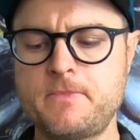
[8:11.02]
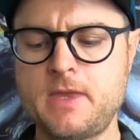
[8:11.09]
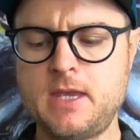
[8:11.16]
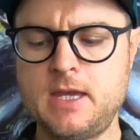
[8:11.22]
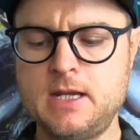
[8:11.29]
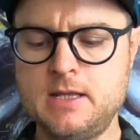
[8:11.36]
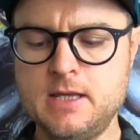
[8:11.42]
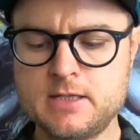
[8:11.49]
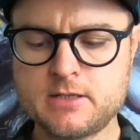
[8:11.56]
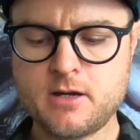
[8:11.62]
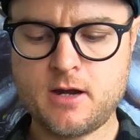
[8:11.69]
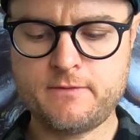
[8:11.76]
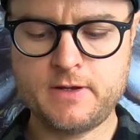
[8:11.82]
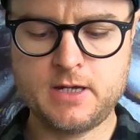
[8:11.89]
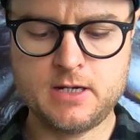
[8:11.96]
In this
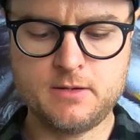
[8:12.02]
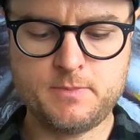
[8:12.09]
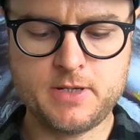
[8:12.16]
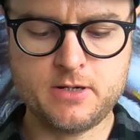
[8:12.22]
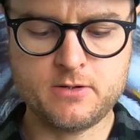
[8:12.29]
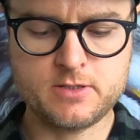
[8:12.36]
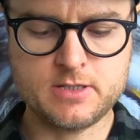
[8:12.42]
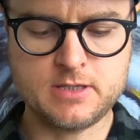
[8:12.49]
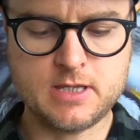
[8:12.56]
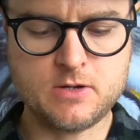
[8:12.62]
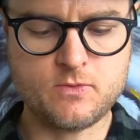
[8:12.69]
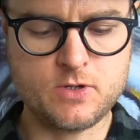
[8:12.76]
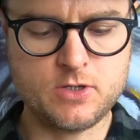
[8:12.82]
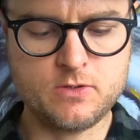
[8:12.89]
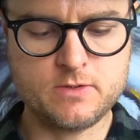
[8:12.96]
coffee, it appears that they
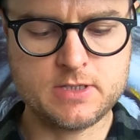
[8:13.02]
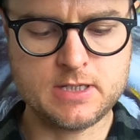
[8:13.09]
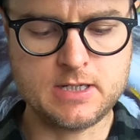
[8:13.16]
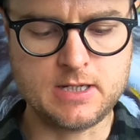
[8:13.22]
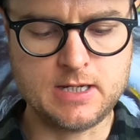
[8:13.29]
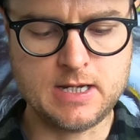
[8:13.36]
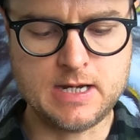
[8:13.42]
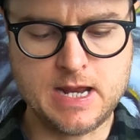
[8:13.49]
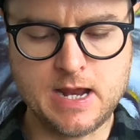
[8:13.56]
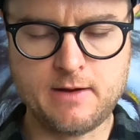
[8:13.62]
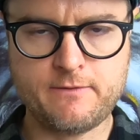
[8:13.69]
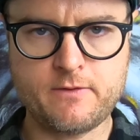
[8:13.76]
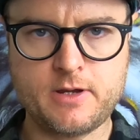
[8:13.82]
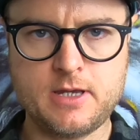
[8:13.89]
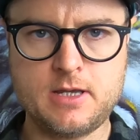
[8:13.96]
were using an
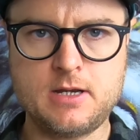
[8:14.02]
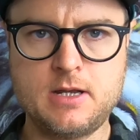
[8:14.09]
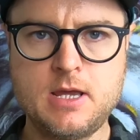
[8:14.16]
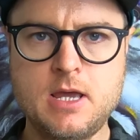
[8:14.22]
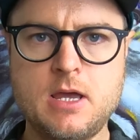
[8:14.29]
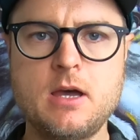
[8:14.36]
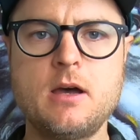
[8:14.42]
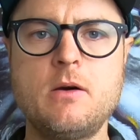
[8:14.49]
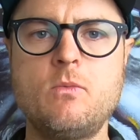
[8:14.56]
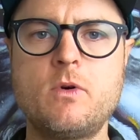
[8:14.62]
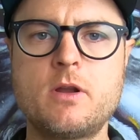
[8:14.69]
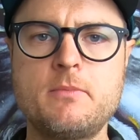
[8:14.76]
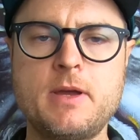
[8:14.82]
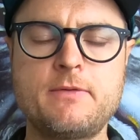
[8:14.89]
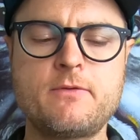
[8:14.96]
African.
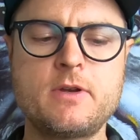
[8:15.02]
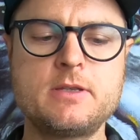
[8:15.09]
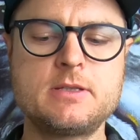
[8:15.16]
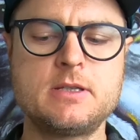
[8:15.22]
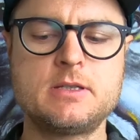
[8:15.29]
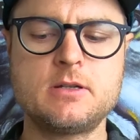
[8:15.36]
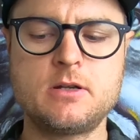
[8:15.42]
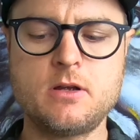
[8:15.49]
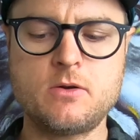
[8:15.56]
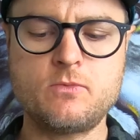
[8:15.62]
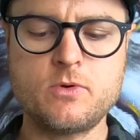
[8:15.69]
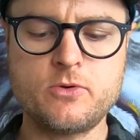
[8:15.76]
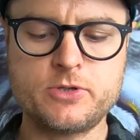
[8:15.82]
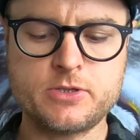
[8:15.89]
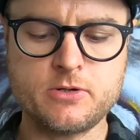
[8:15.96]
One of my friends that's a
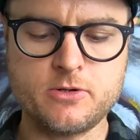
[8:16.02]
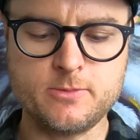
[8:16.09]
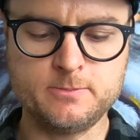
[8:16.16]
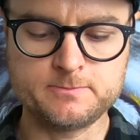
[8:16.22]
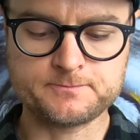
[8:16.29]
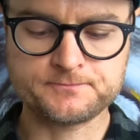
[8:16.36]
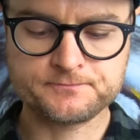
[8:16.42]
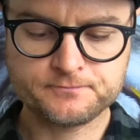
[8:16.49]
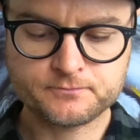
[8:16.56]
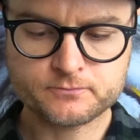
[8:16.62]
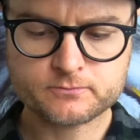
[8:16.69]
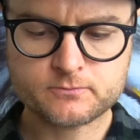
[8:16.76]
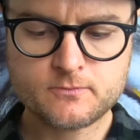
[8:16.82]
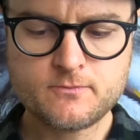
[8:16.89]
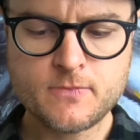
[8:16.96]
roaster,
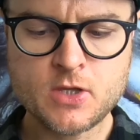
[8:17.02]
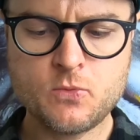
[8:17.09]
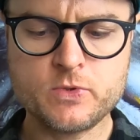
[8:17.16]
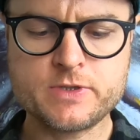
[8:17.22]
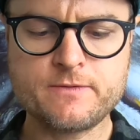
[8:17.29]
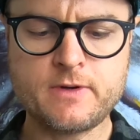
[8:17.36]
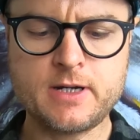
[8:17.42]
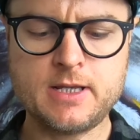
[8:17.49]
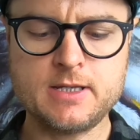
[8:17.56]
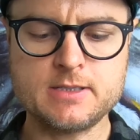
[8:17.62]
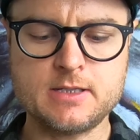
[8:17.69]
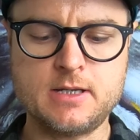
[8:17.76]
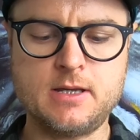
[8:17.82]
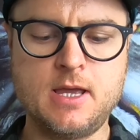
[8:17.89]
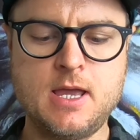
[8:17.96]
what's funny
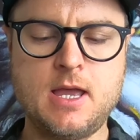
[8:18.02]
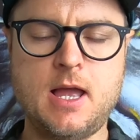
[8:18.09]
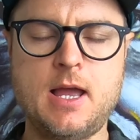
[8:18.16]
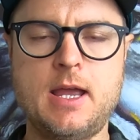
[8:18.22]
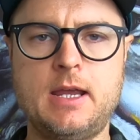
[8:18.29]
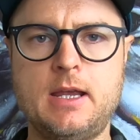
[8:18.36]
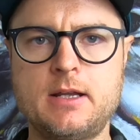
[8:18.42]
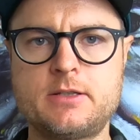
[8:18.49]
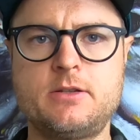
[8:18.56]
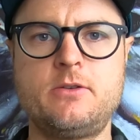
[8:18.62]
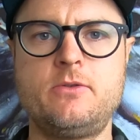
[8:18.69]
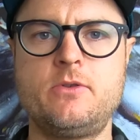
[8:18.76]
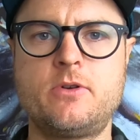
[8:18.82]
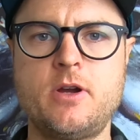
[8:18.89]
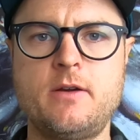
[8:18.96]
is I got to
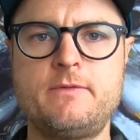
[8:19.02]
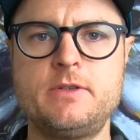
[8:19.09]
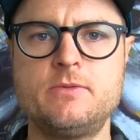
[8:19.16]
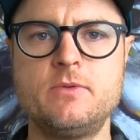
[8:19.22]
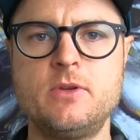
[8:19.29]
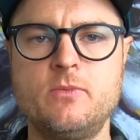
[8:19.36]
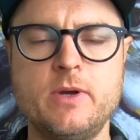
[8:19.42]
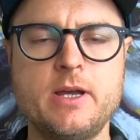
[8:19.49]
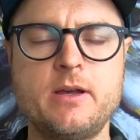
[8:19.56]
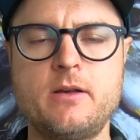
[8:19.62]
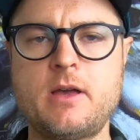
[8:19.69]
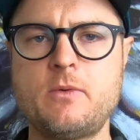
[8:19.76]
know their coffees really well.